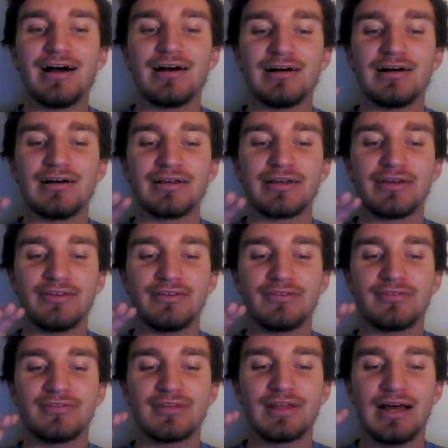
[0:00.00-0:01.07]

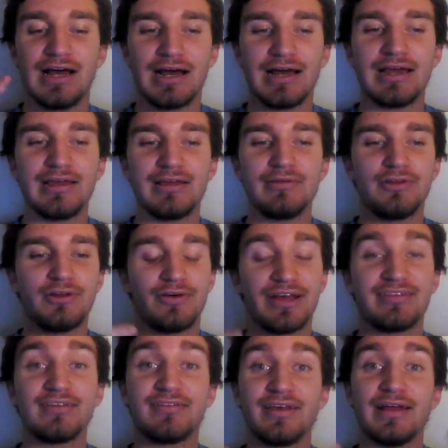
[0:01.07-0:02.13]
because
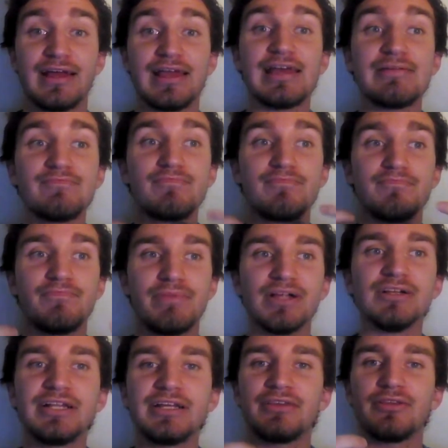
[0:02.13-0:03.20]
as I said, I am
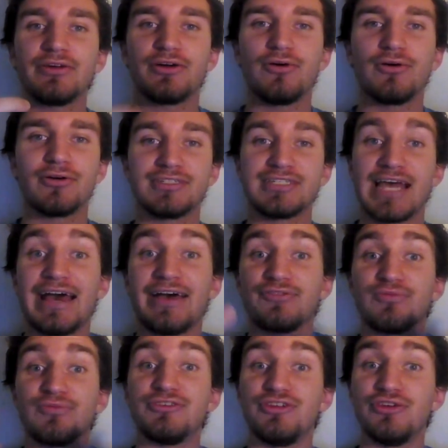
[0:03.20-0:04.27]
building the course
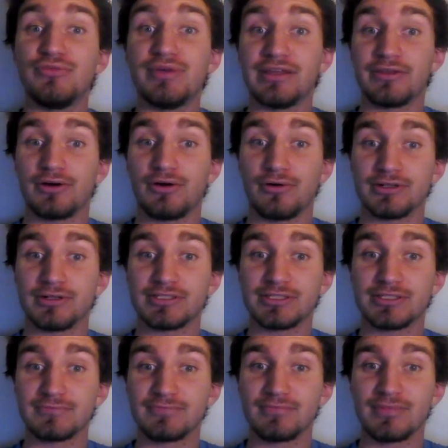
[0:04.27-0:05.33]
as we're doing the
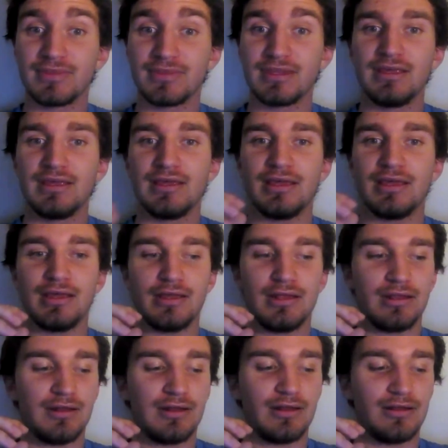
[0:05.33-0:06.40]
course.
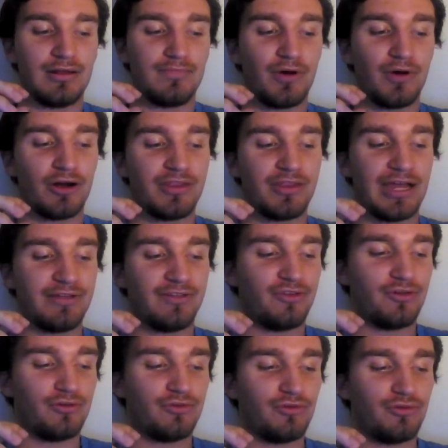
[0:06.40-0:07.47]
And part of
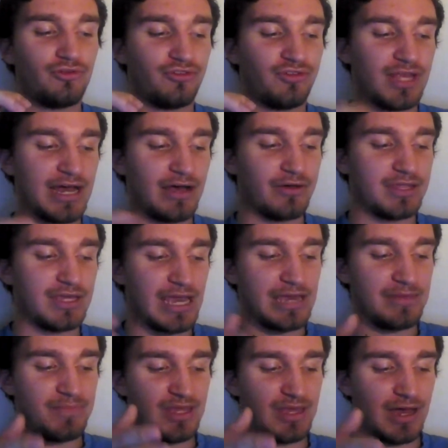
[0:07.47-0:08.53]
that's due to just how
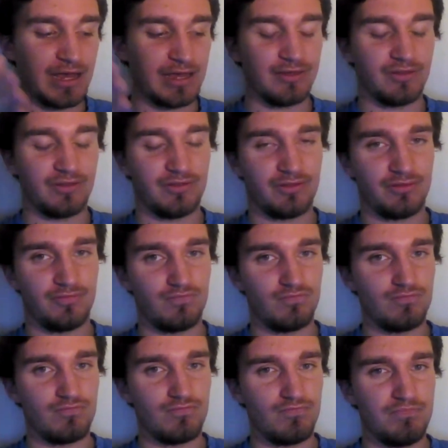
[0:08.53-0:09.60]
the API is
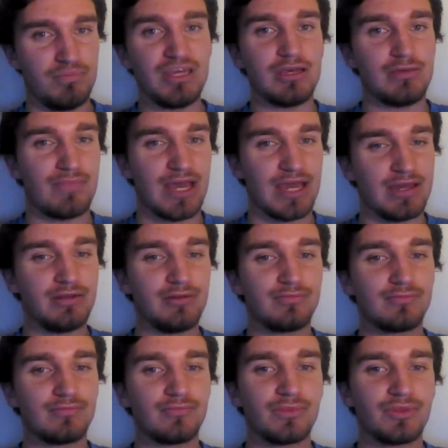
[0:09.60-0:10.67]
being made.